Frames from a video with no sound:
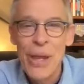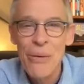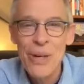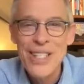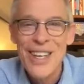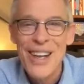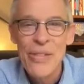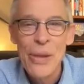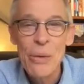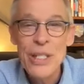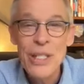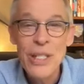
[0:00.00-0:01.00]
there was there
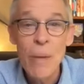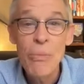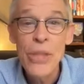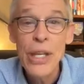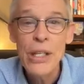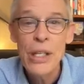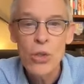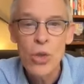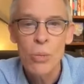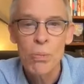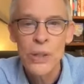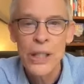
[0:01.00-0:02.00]
was something that
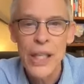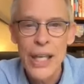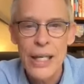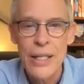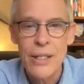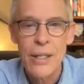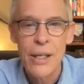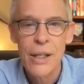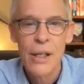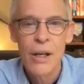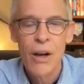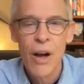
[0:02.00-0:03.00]
took place
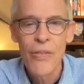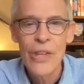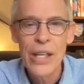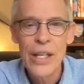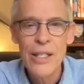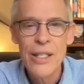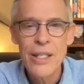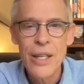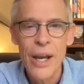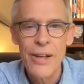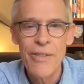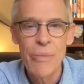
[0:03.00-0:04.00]
on the
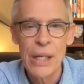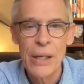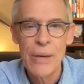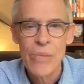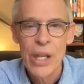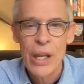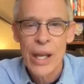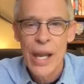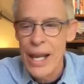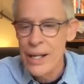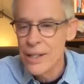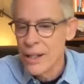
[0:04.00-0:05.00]
inside of me
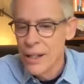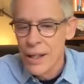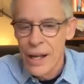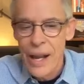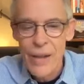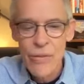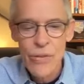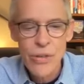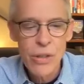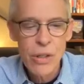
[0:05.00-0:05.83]
and and